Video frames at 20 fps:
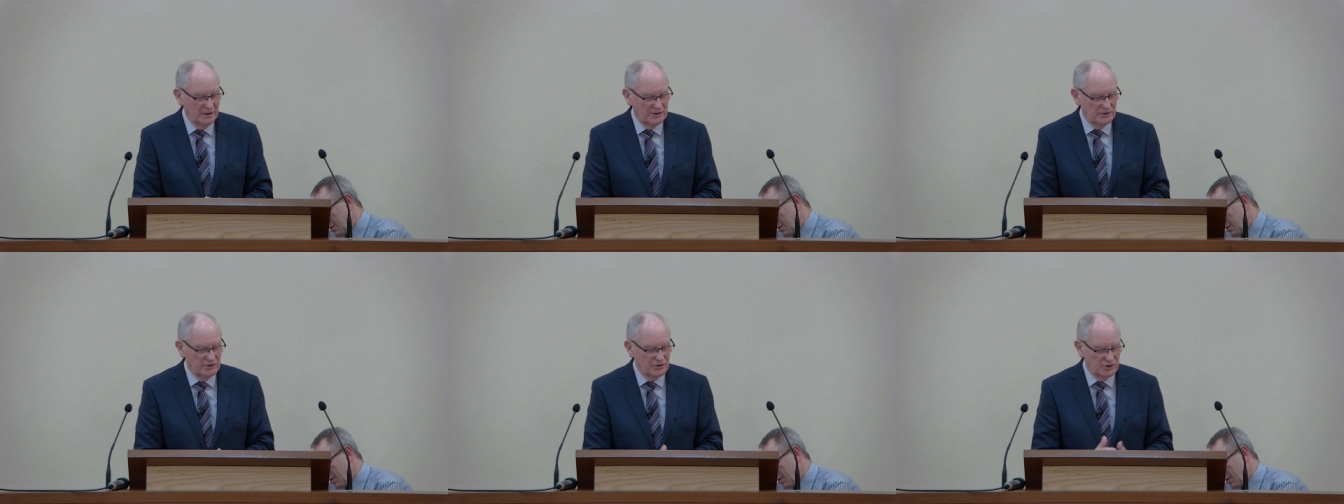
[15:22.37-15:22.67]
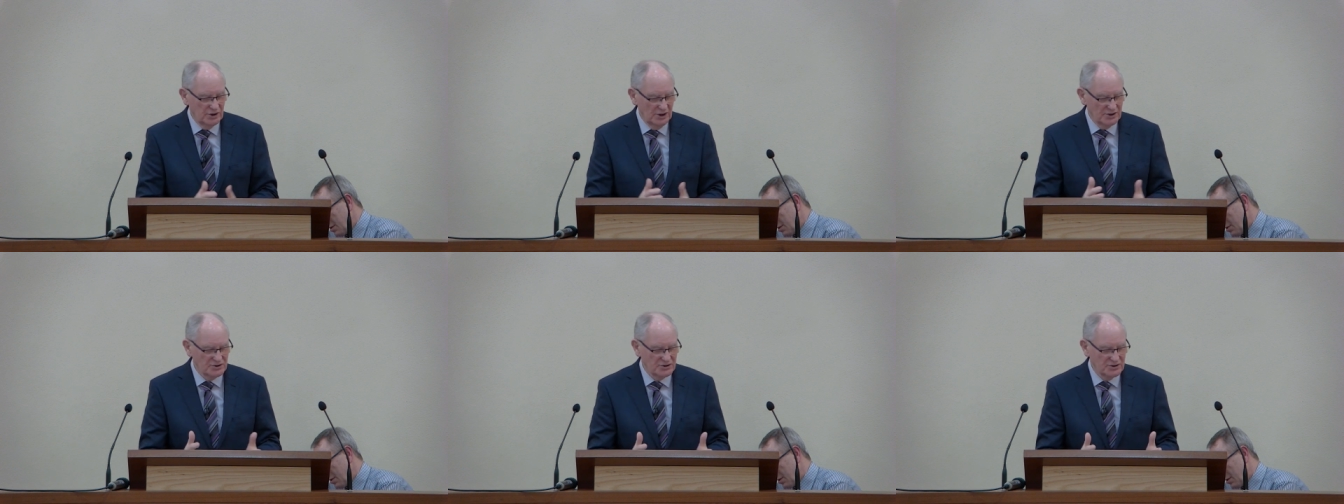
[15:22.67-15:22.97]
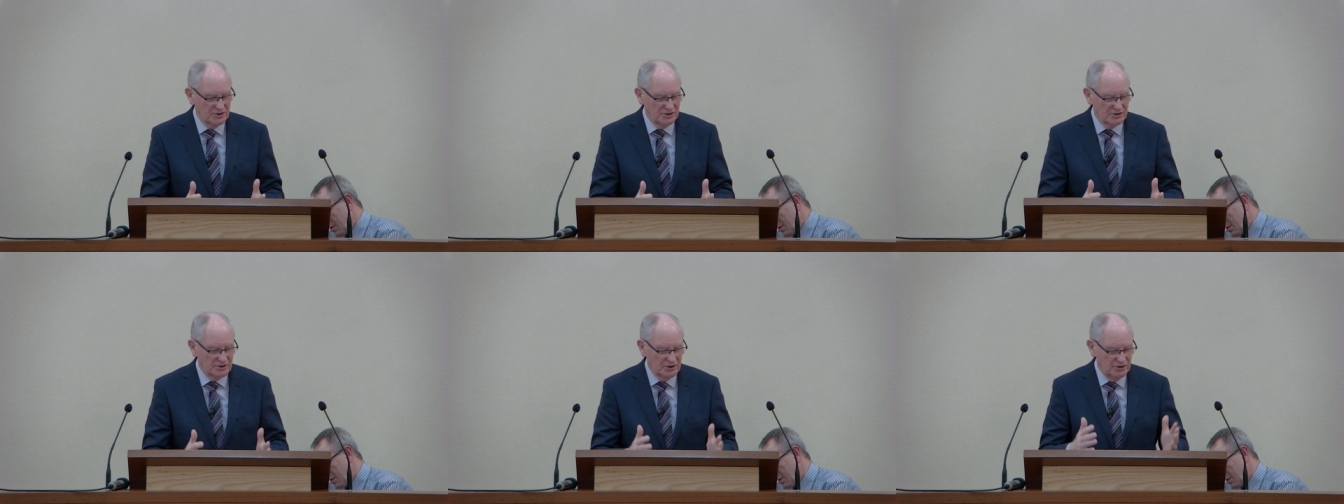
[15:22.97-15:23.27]
and
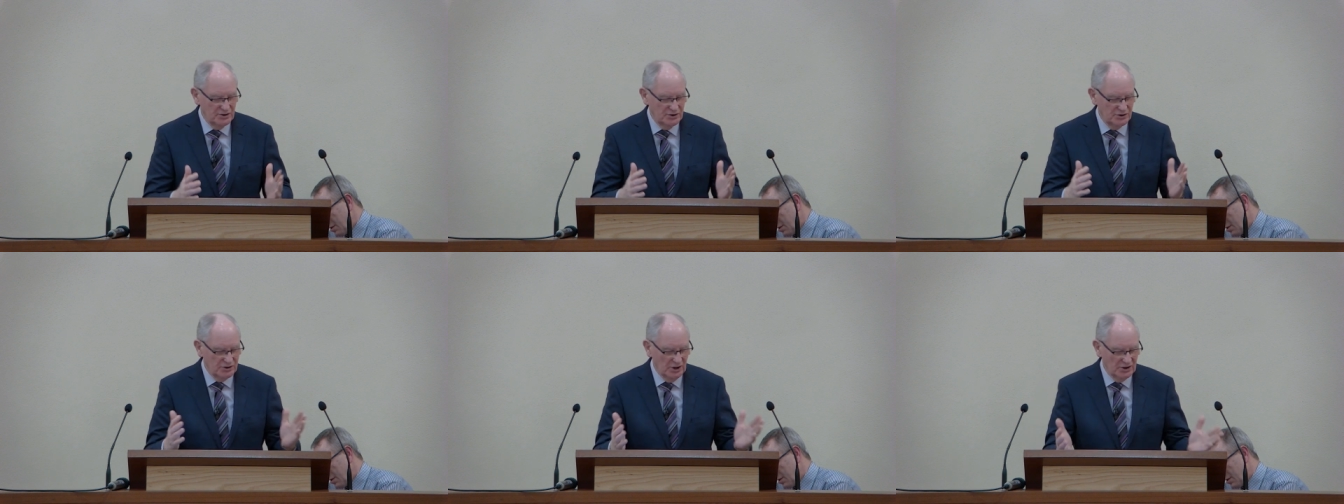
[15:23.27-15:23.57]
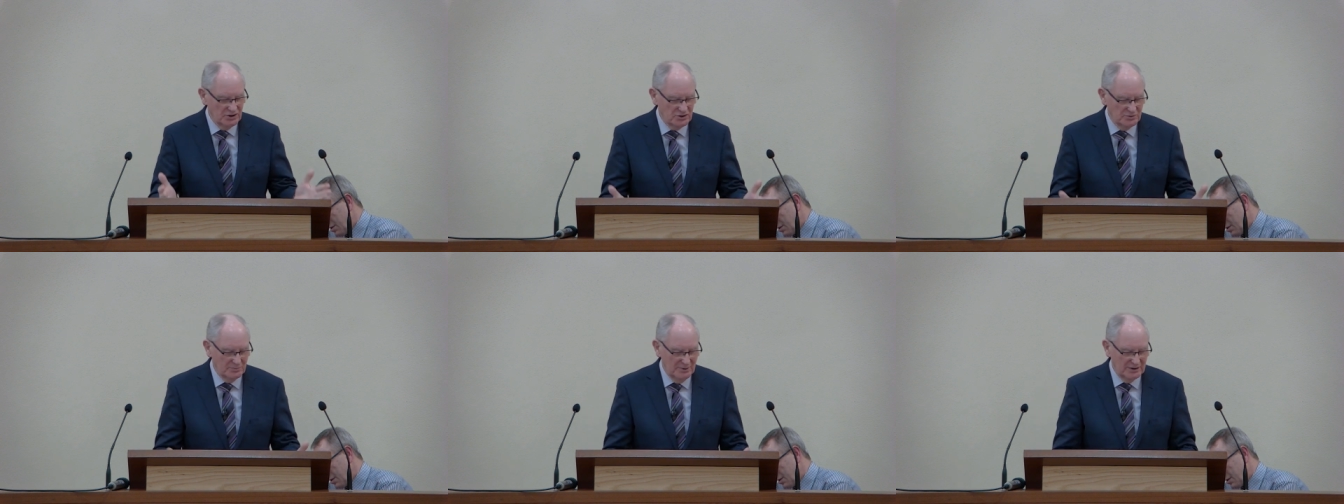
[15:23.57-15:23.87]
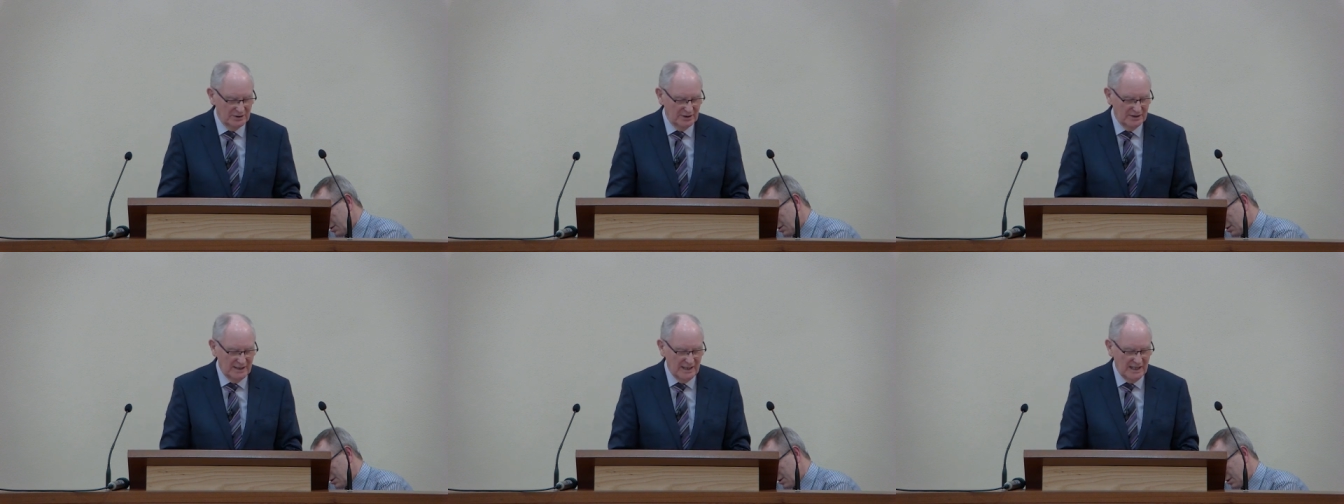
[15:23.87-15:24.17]
justice and
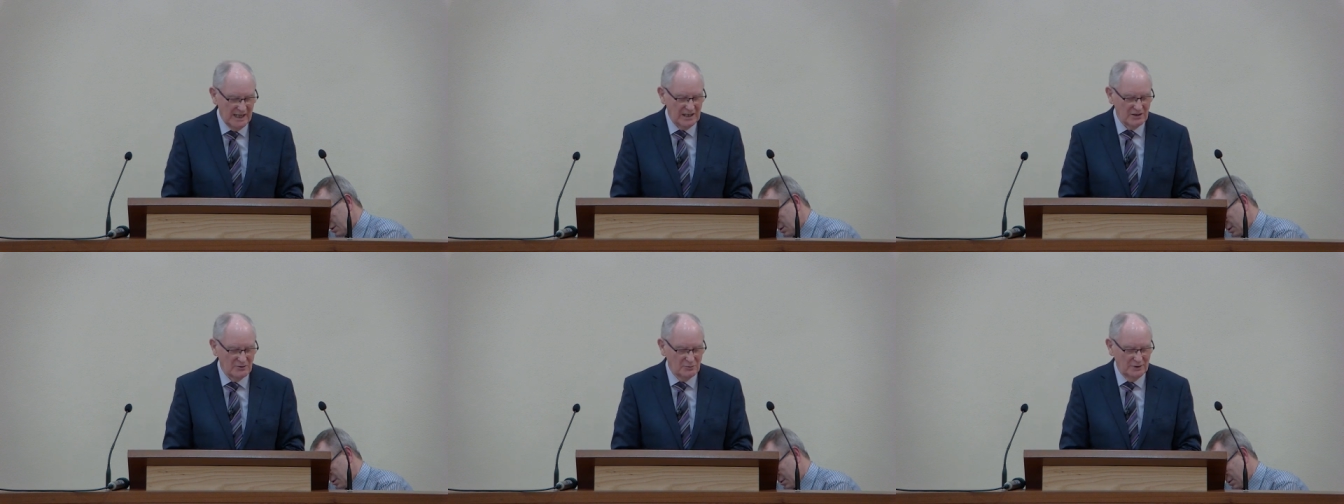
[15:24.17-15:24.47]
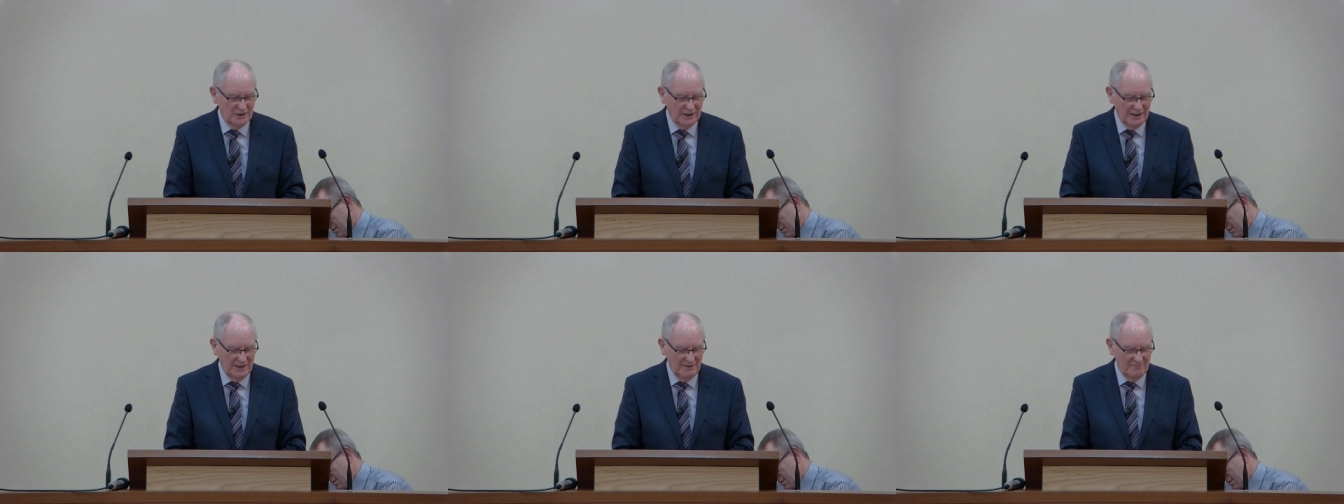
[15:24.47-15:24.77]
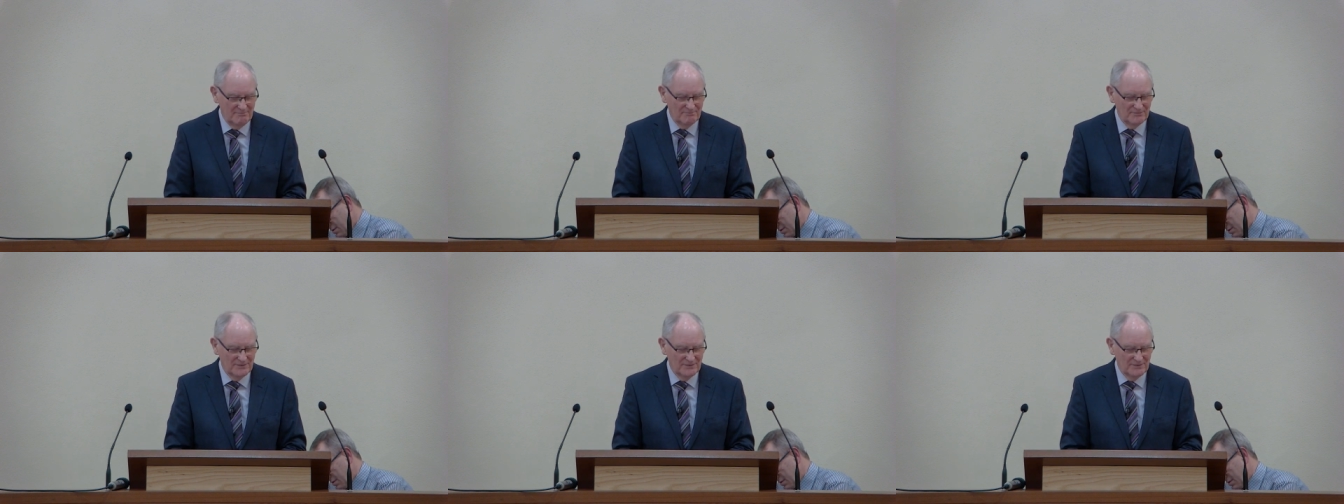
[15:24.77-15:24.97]
judgment and equity,